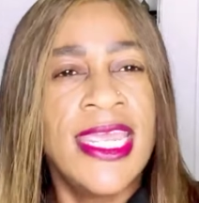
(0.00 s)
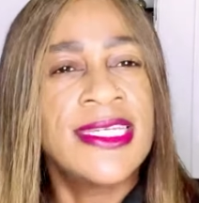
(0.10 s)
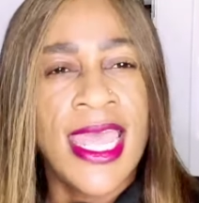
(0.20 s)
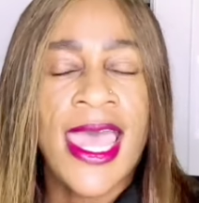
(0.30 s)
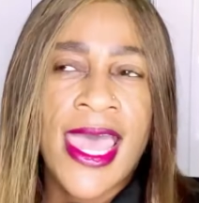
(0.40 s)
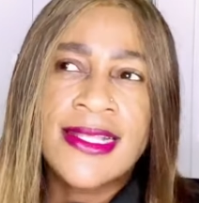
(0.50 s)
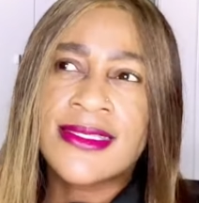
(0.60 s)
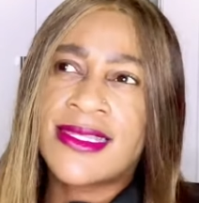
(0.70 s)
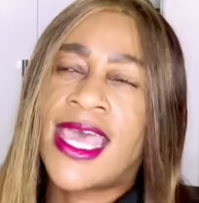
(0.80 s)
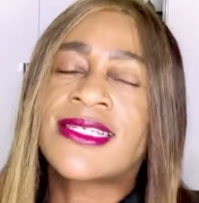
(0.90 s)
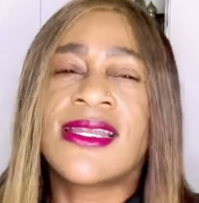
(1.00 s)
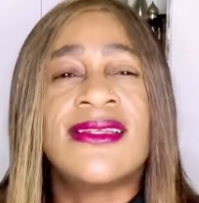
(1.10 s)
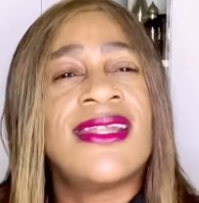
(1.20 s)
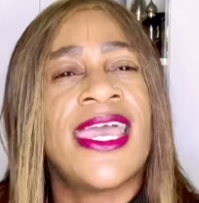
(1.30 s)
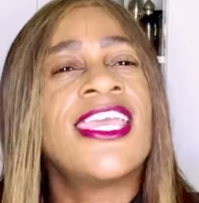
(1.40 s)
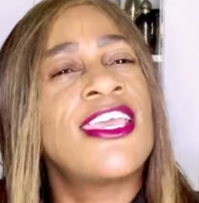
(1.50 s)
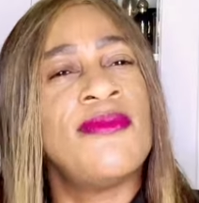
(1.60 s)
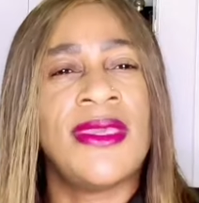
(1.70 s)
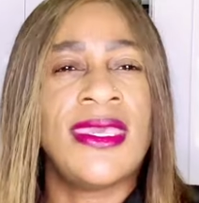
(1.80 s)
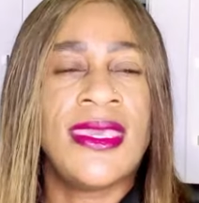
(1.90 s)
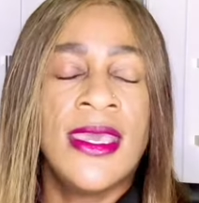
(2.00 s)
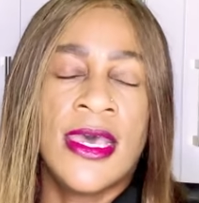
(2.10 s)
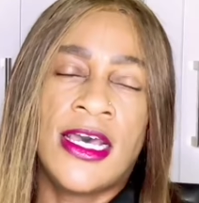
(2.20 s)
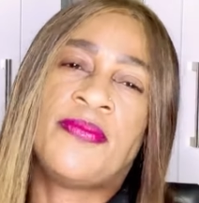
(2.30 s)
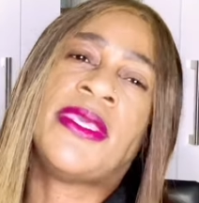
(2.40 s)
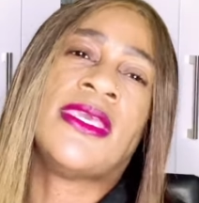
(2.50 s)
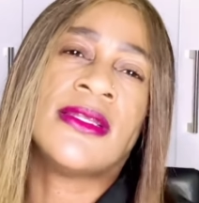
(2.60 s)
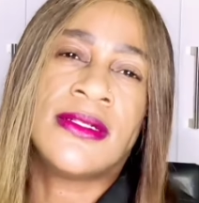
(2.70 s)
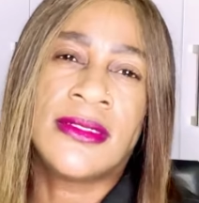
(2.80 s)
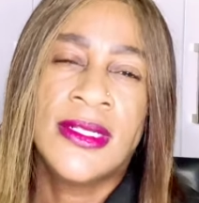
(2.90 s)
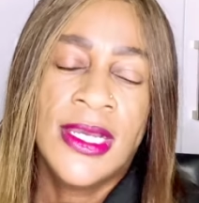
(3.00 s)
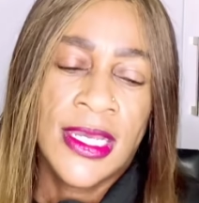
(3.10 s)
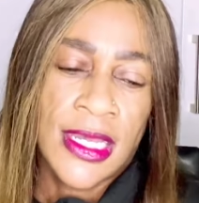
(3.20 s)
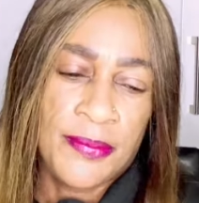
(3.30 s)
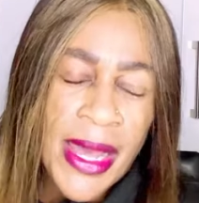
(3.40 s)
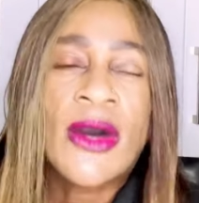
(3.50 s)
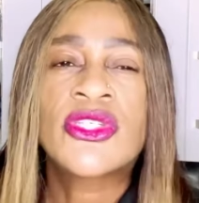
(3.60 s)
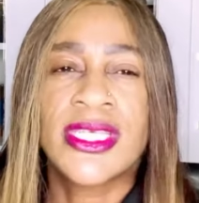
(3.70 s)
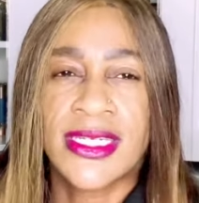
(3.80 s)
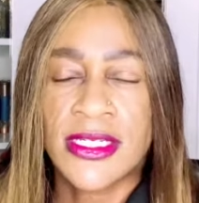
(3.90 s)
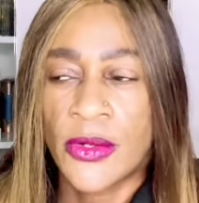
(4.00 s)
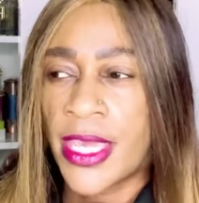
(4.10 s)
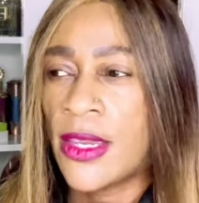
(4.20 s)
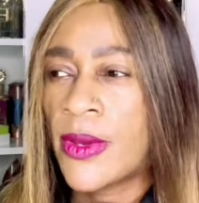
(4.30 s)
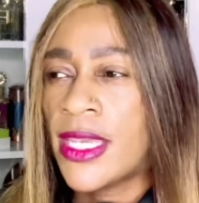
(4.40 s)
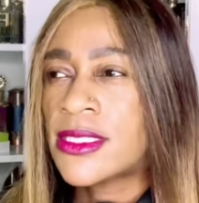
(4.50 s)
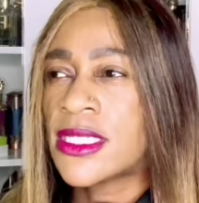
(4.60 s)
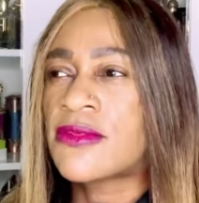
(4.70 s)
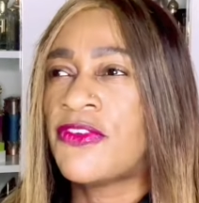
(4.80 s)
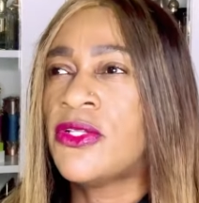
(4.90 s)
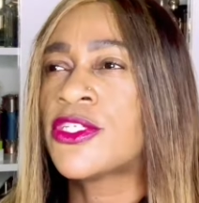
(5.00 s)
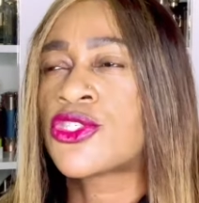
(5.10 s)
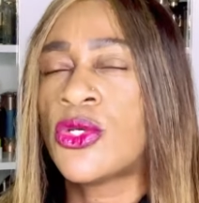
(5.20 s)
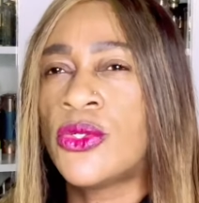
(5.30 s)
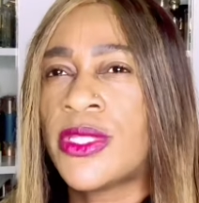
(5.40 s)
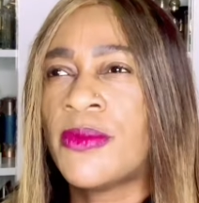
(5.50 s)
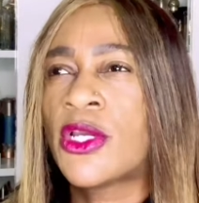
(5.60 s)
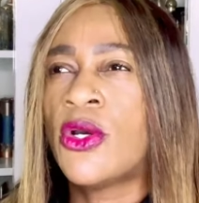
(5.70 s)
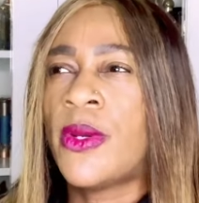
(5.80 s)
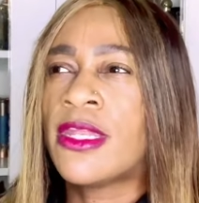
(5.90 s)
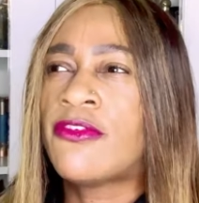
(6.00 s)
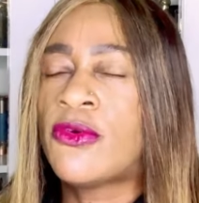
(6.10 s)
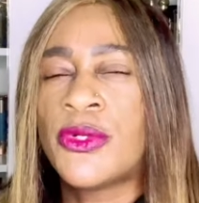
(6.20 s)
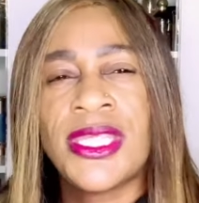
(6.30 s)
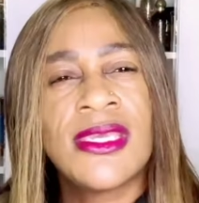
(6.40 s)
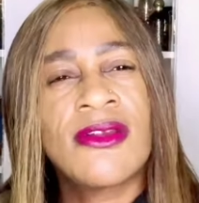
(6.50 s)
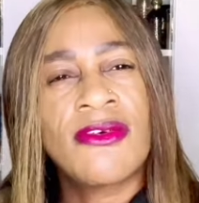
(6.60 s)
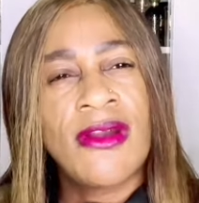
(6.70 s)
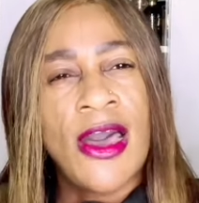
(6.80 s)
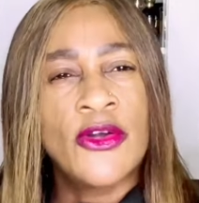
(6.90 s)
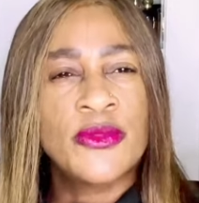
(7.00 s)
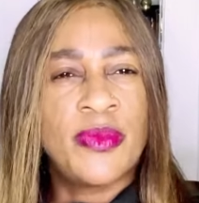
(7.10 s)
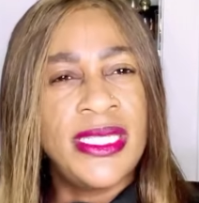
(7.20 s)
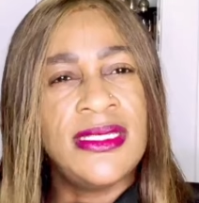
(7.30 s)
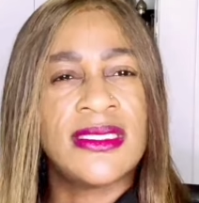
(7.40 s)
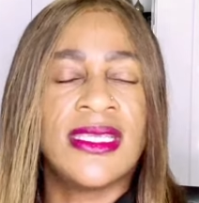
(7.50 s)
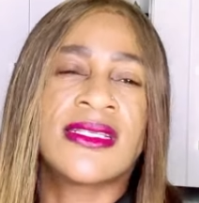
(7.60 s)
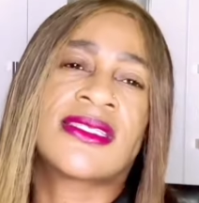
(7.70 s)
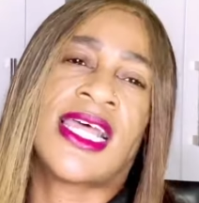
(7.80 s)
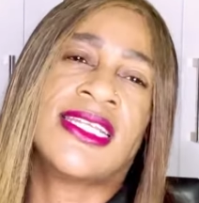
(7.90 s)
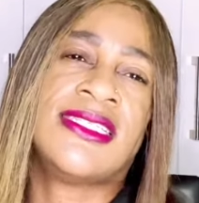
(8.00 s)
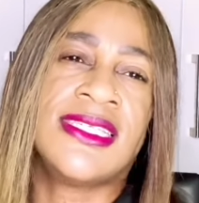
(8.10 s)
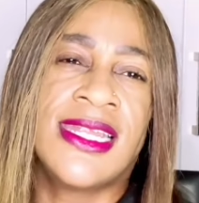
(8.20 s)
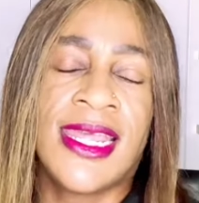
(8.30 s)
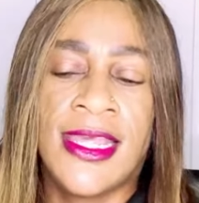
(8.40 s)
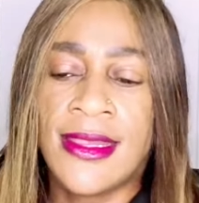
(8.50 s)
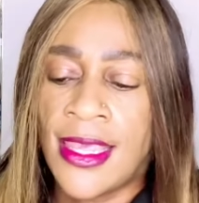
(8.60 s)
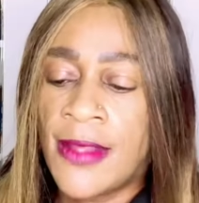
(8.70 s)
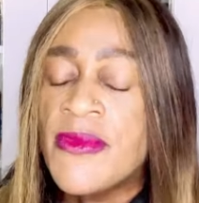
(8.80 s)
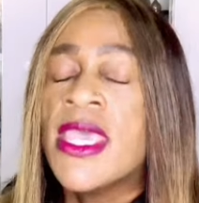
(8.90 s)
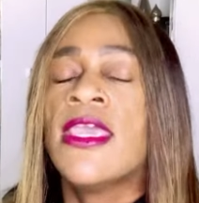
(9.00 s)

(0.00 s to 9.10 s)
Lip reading: has that like me appeal about it, okay, where it does feel as though they were going for the crowd pleasing style of DNA there.